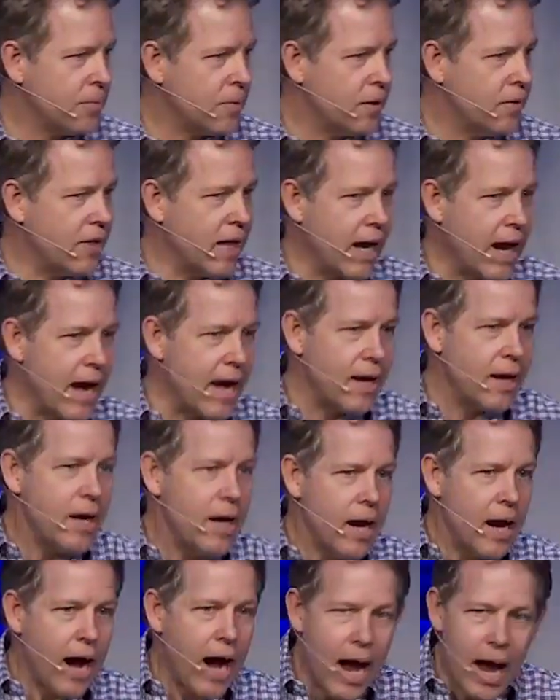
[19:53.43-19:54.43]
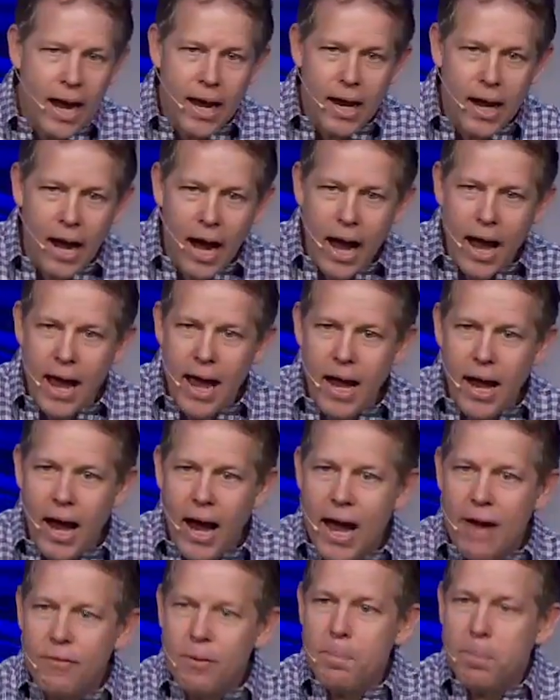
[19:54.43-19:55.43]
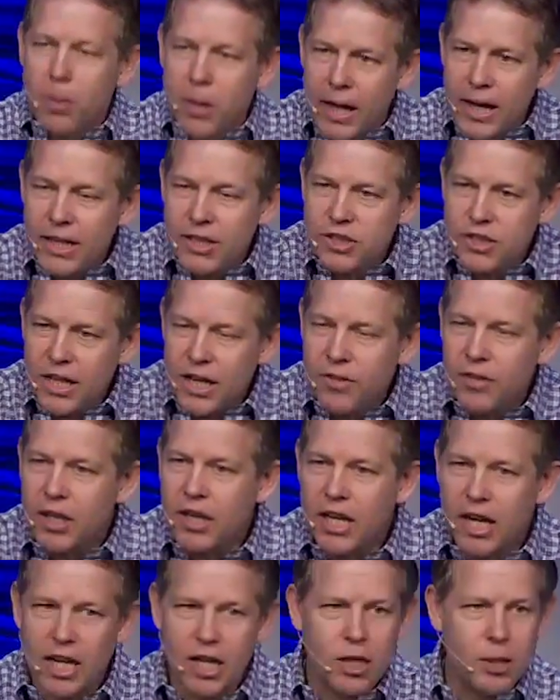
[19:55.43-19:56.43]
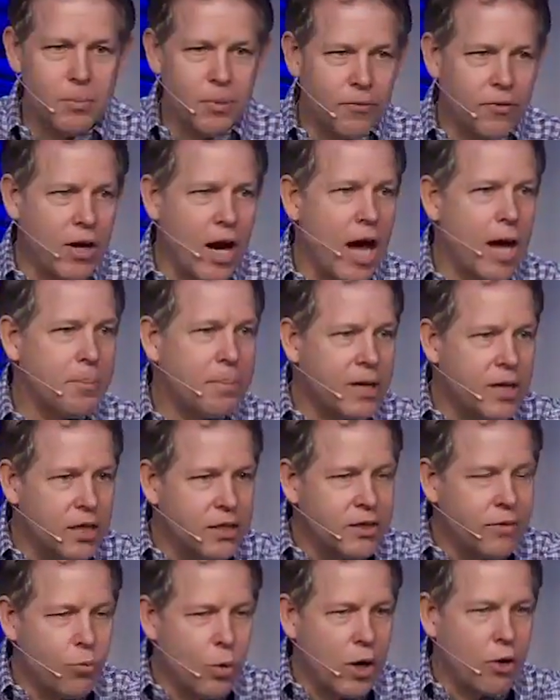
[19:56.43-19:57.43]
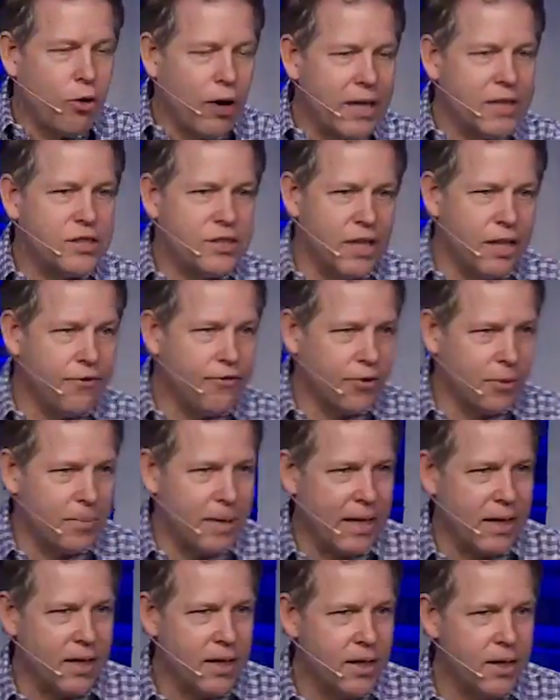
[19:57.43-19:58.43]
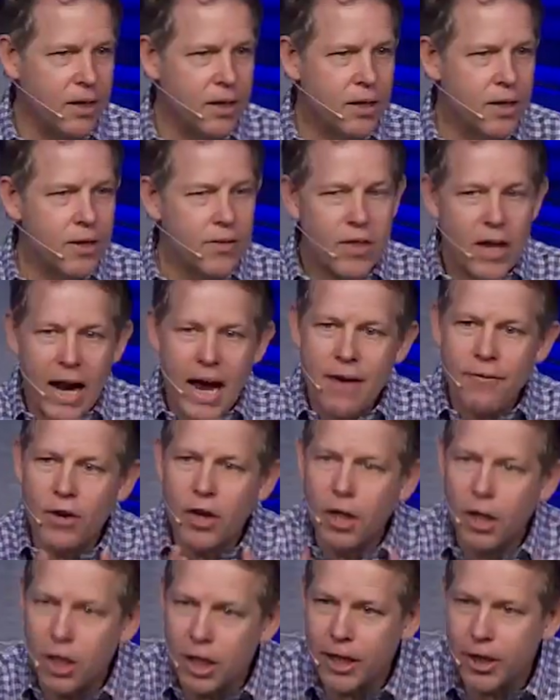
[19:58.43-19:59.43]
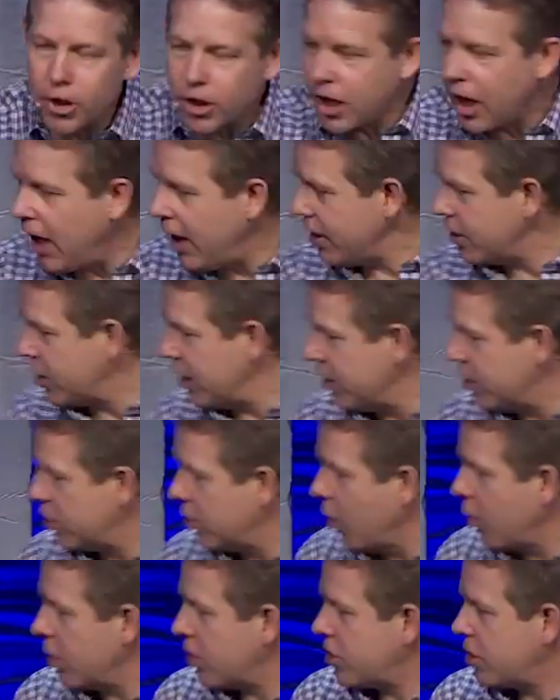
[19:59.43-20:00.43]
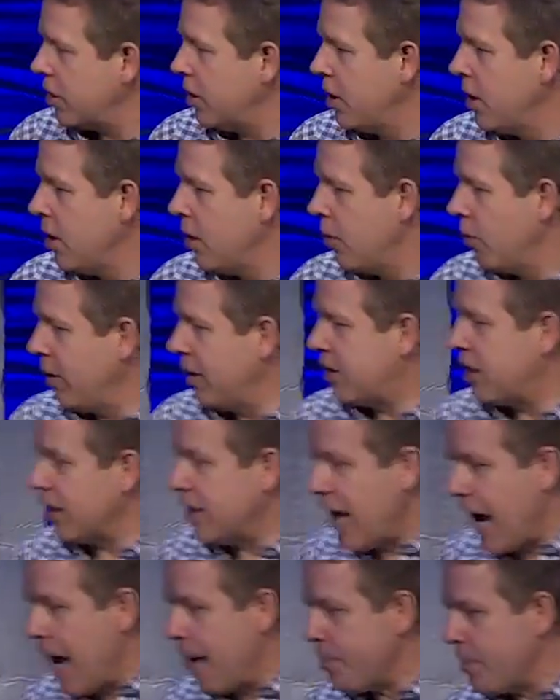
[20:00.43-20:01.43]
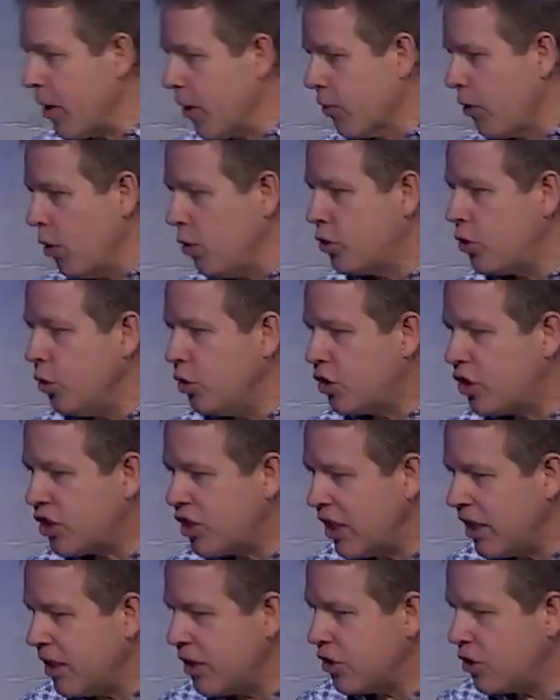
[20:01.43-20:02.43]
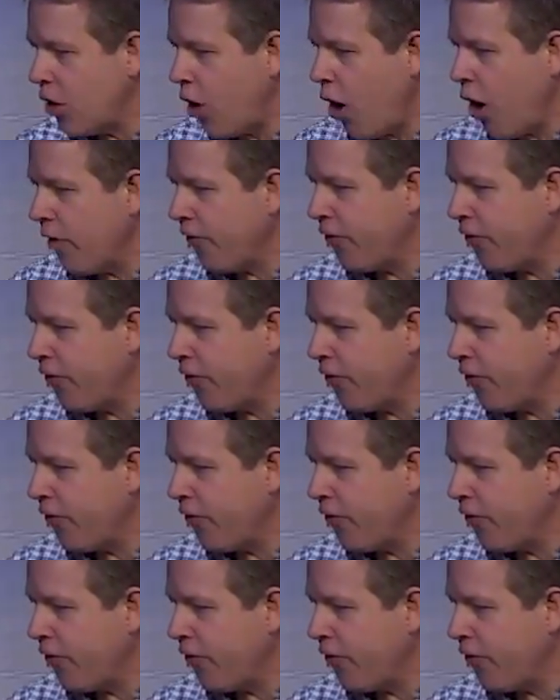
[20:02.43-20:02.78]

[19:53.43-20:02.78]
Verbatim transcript: that I, I, I, I have a place in the kingdom of God because of what Christ did for me that I have a clear conscience. Notice what he says Happy are those whose sins are